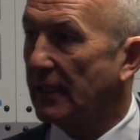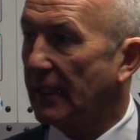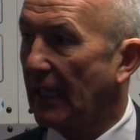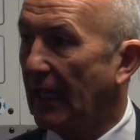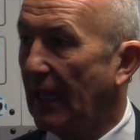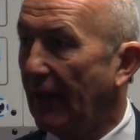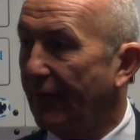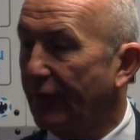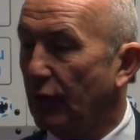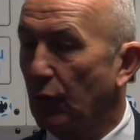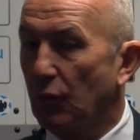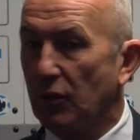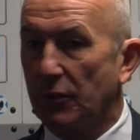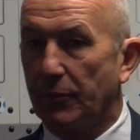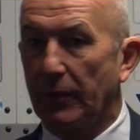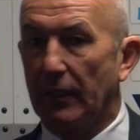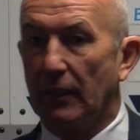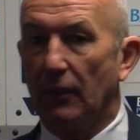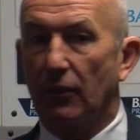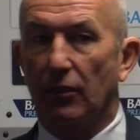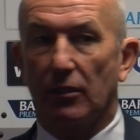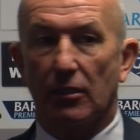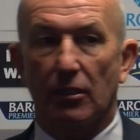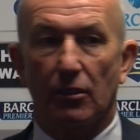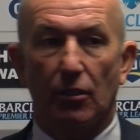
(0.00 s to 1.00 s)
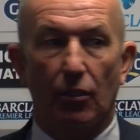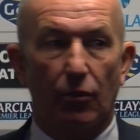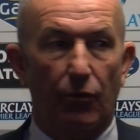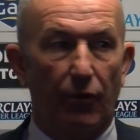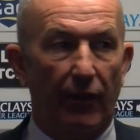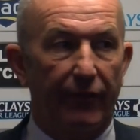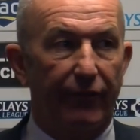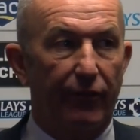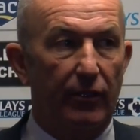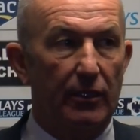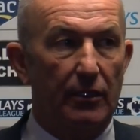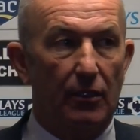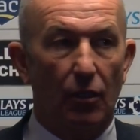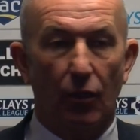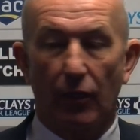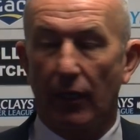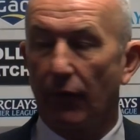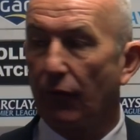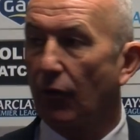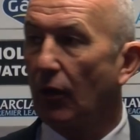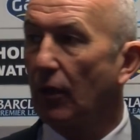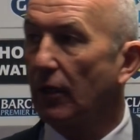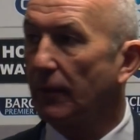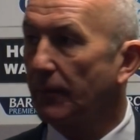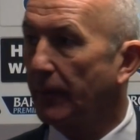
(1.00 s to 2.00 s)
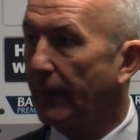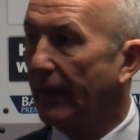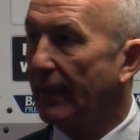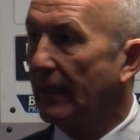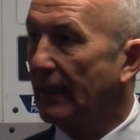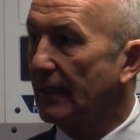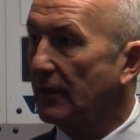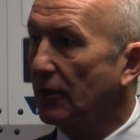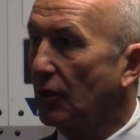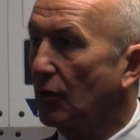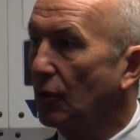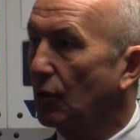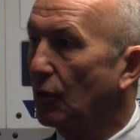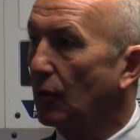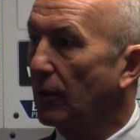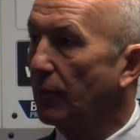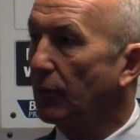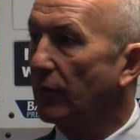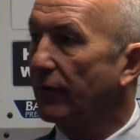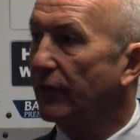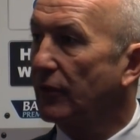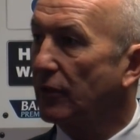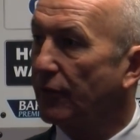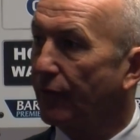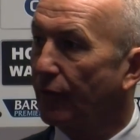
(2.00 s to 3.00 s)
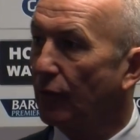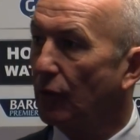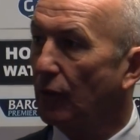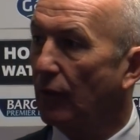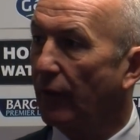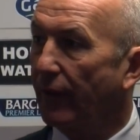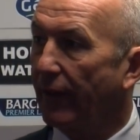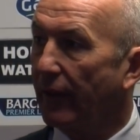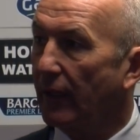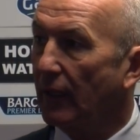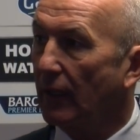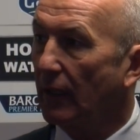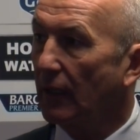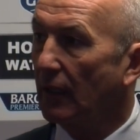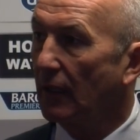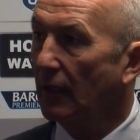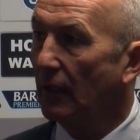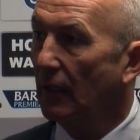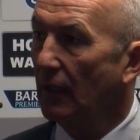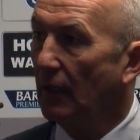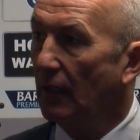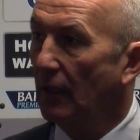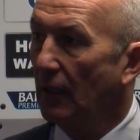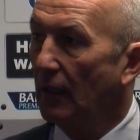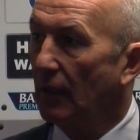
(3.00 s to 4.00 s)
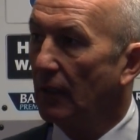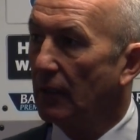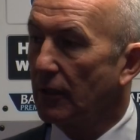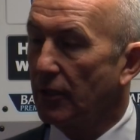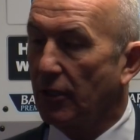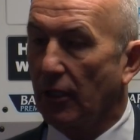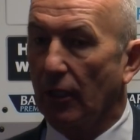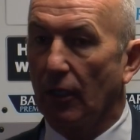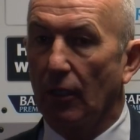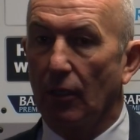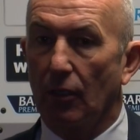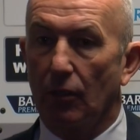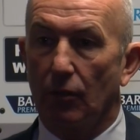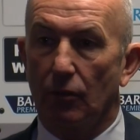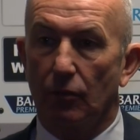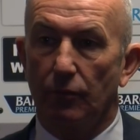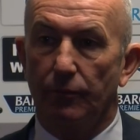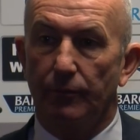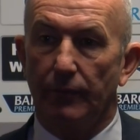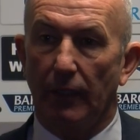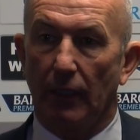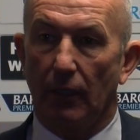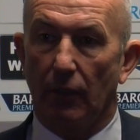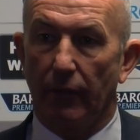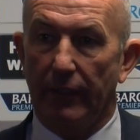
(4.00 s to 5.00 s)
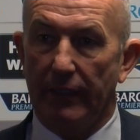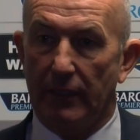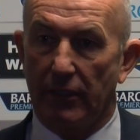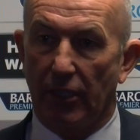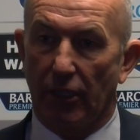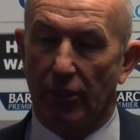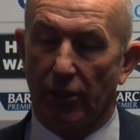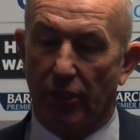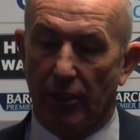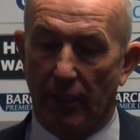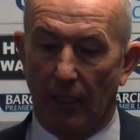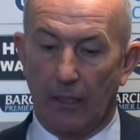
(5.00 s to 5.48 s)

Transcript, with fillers: say afterwards, but it looks as though the referee's got it right. Ben has caught him with his foot, I think. So, you know, he touches